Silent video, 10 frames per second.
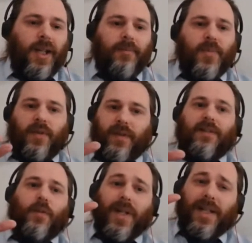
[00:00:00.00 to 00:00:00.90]
So
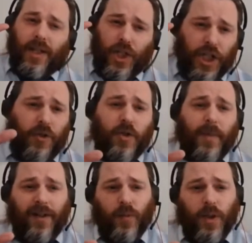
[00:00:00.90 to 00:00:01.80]
effectively, we did a huge
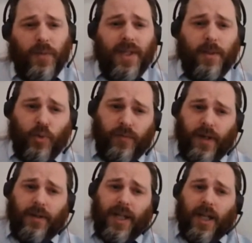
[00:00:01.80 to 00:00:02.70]
amount of work within the
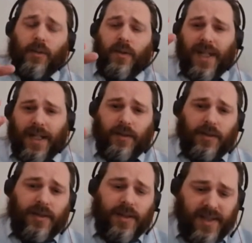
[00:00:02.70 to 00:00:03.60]
portfolio of getting
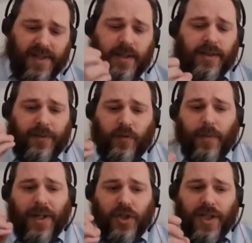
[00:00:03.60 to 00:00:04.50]
distilled
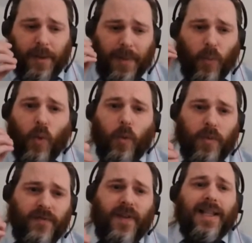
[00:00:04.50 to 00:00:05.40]
information down about what
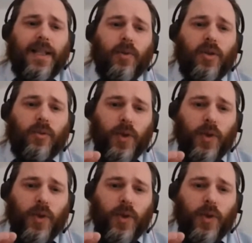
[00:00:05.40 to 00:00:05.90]
was valuable,